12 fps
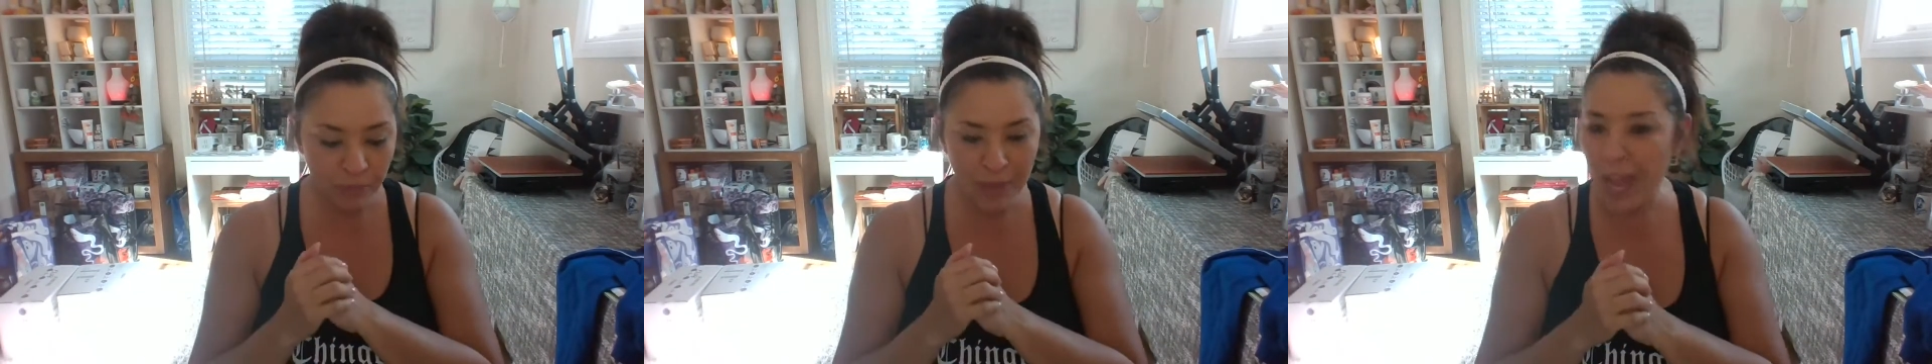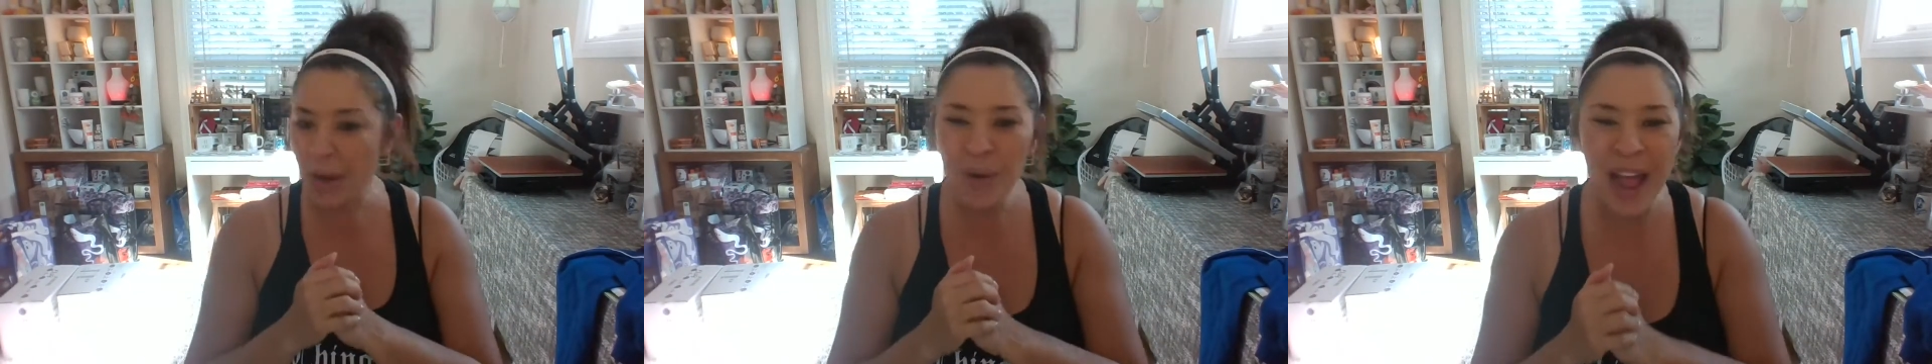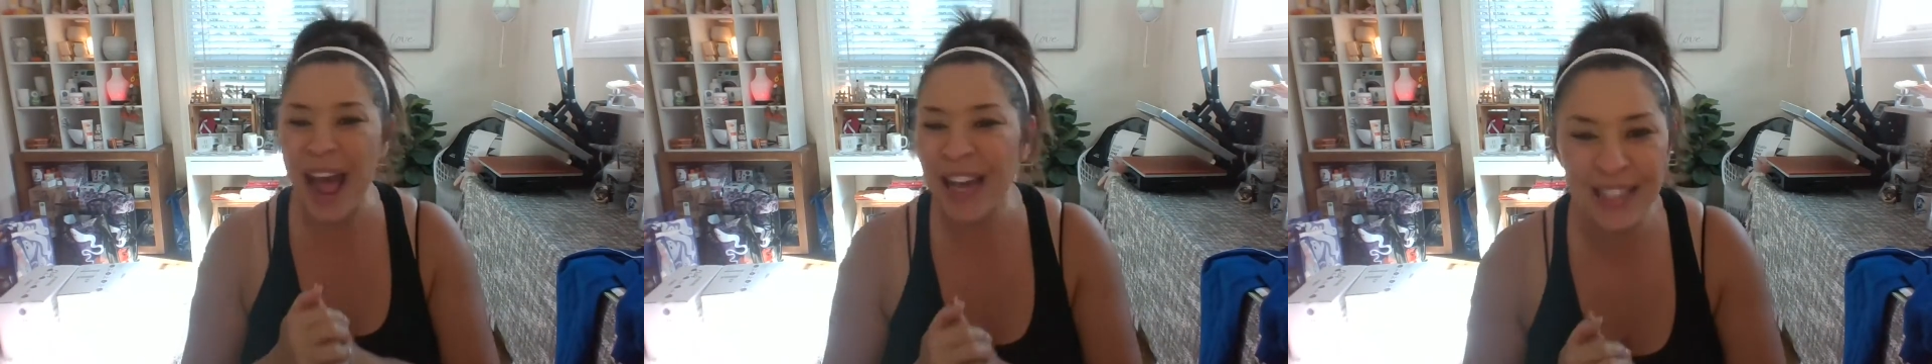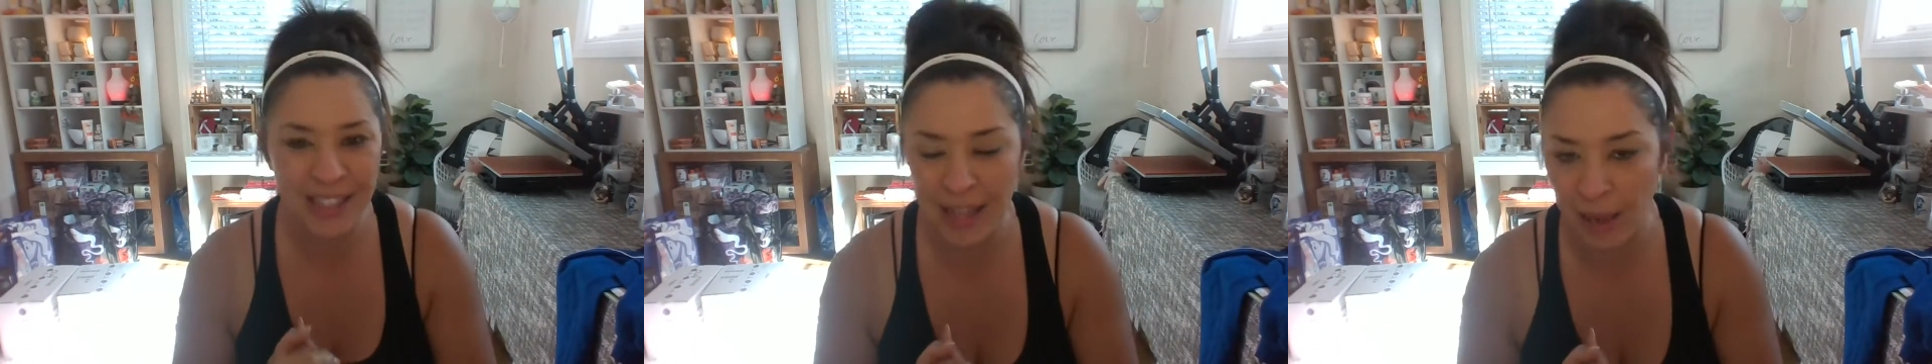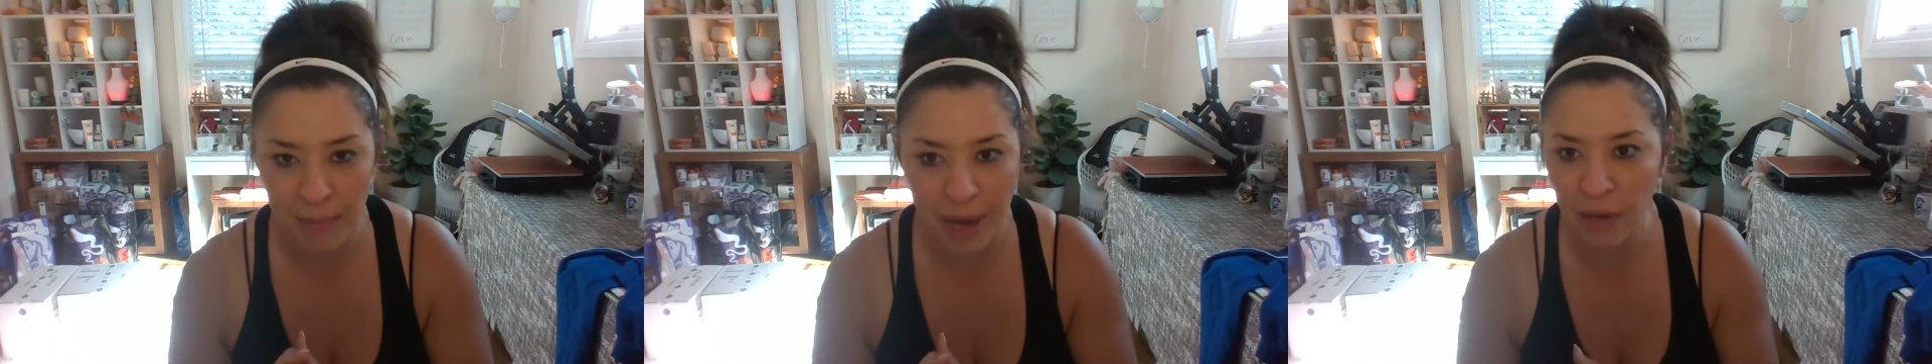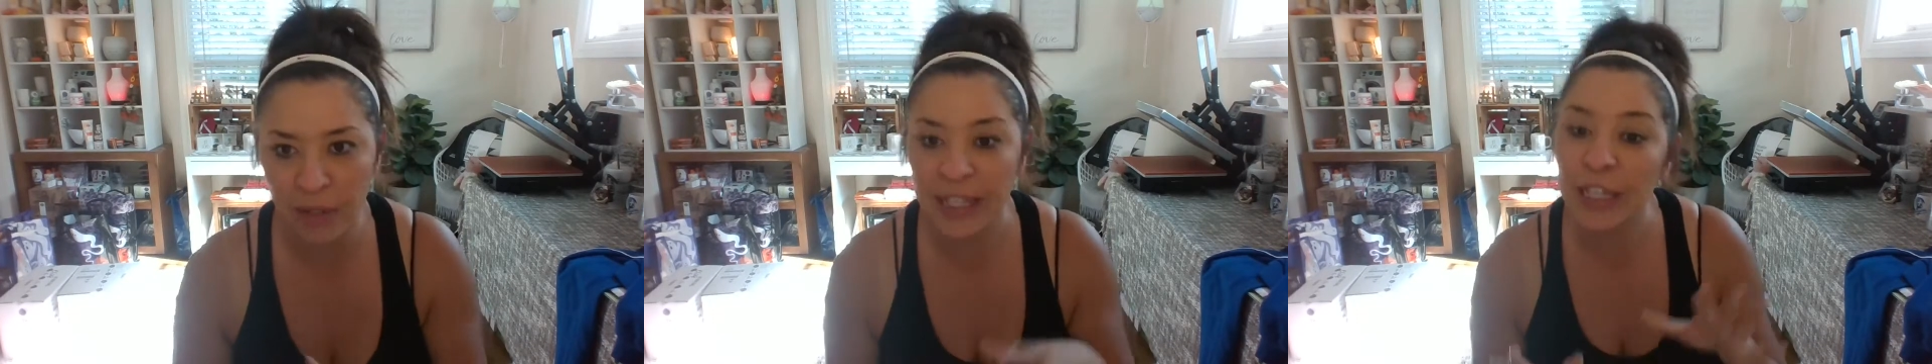I don't ask them. I
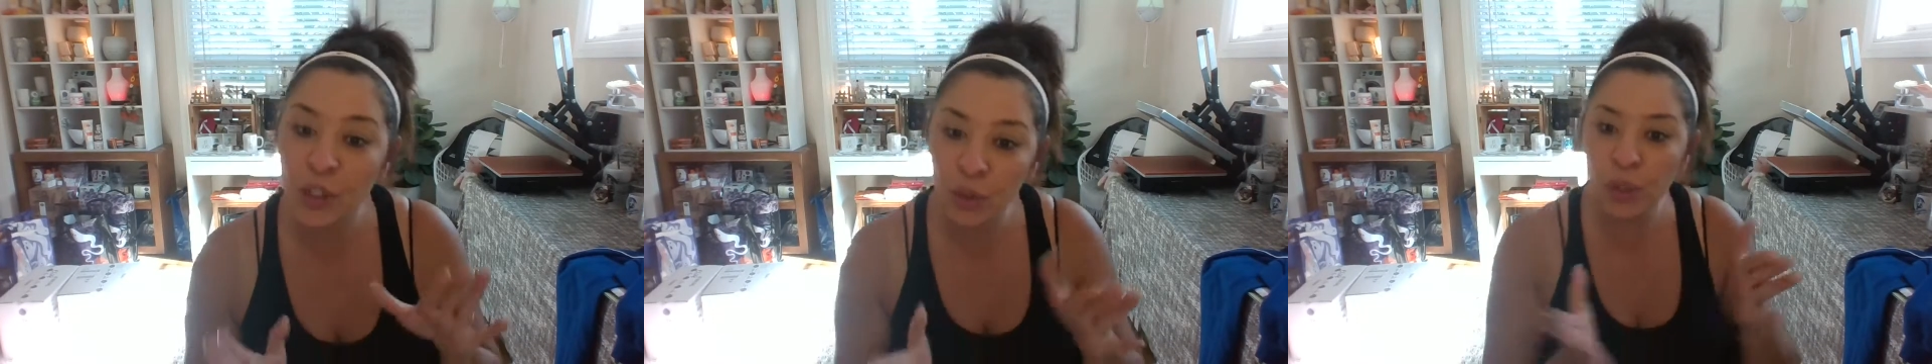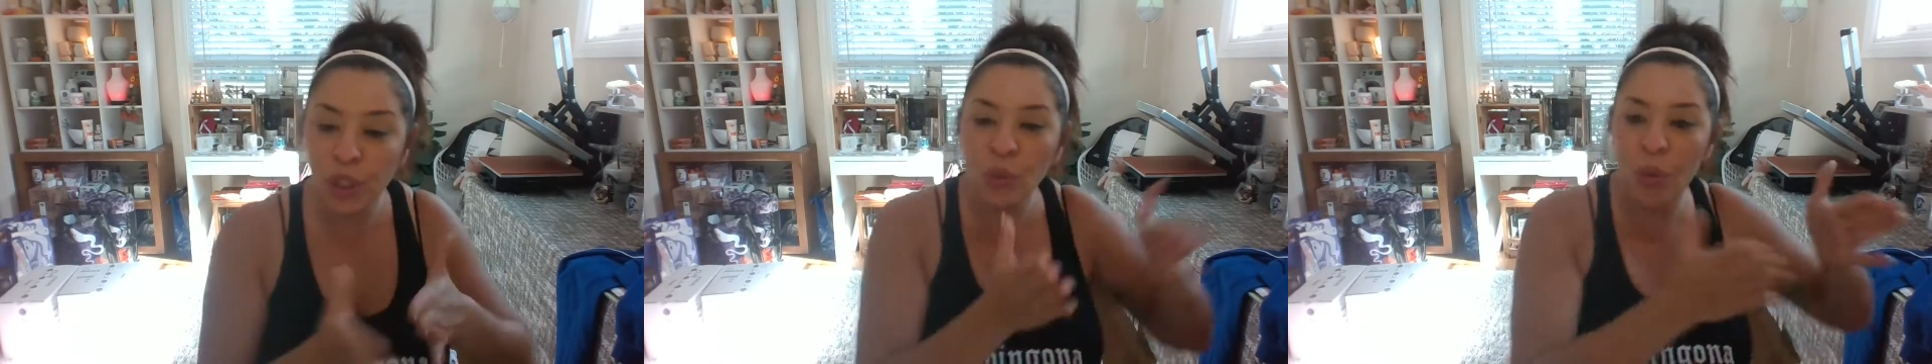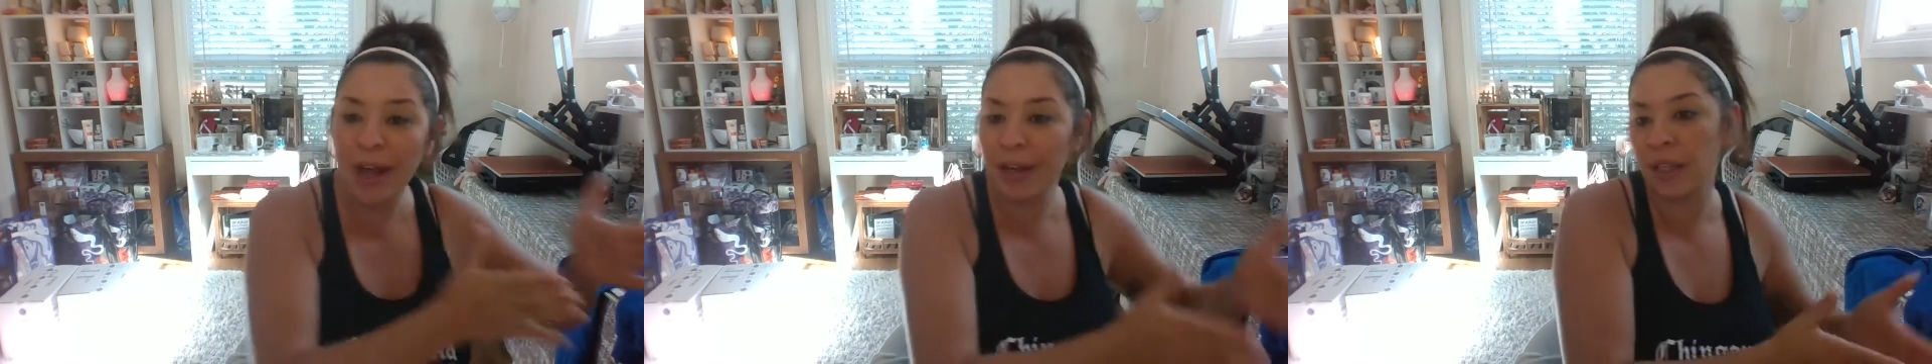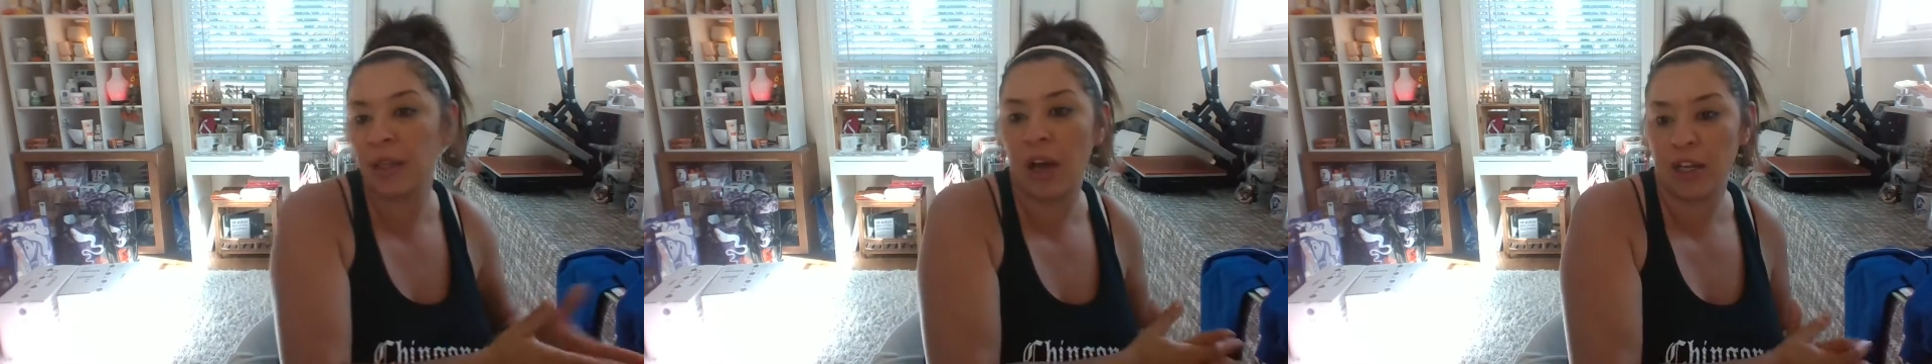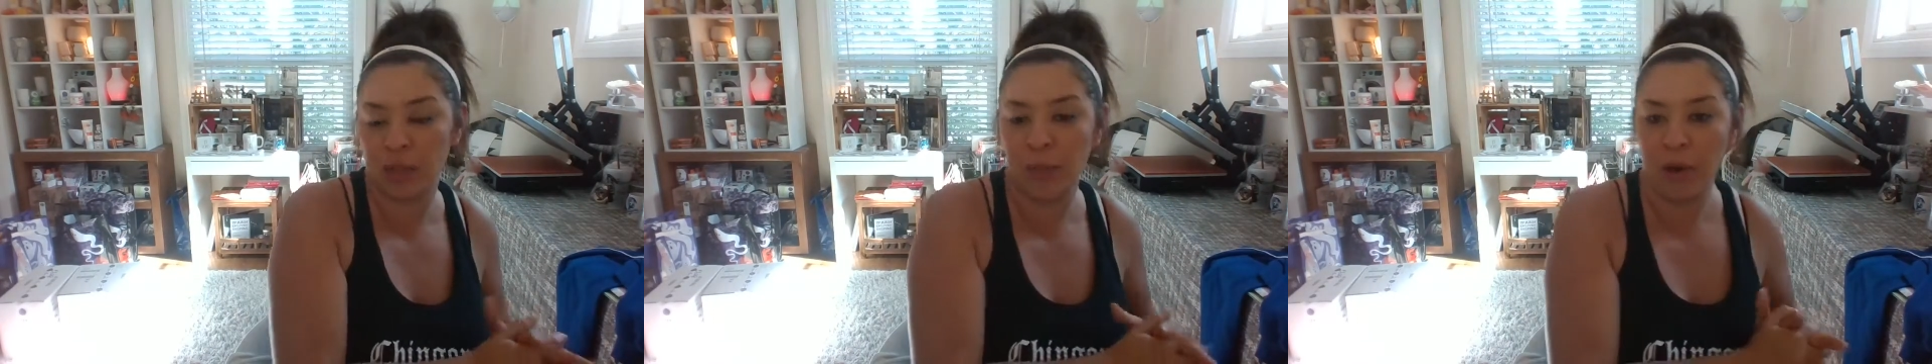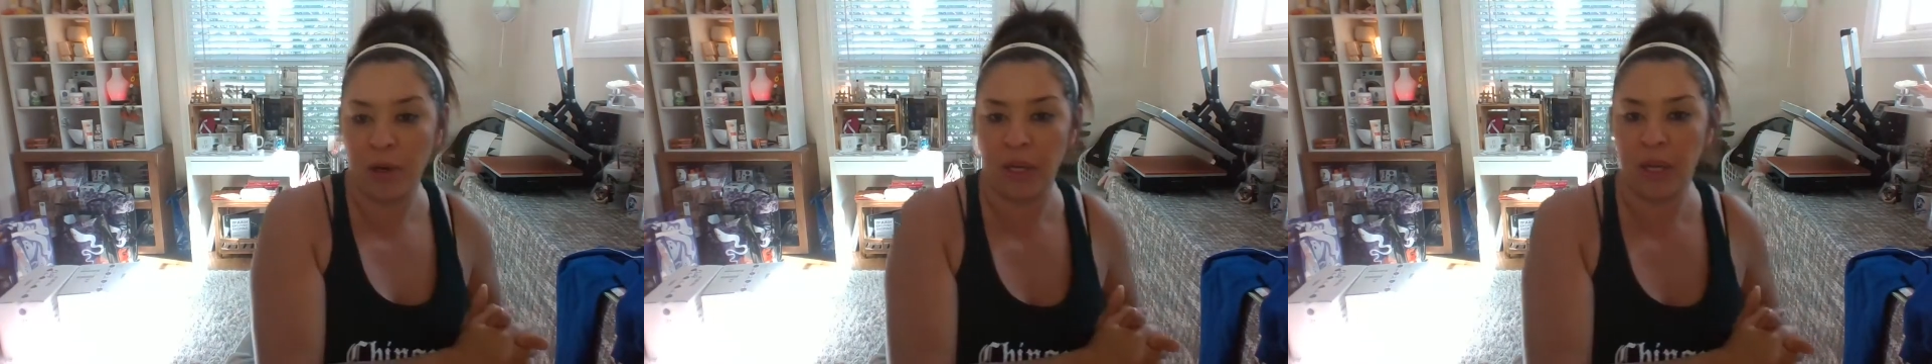don't say, do you want a launch
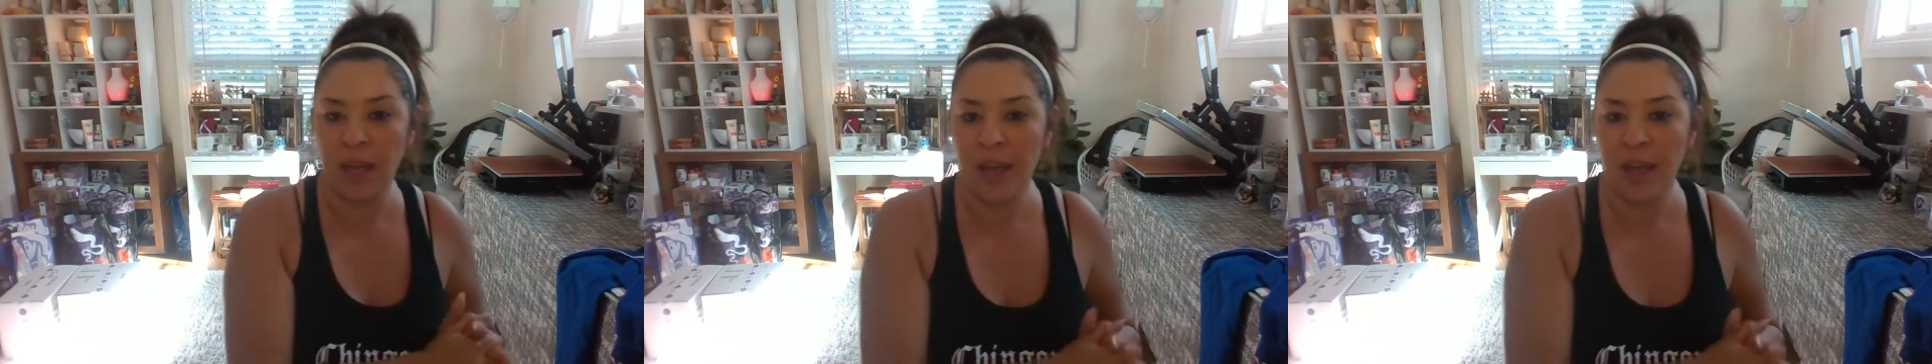party?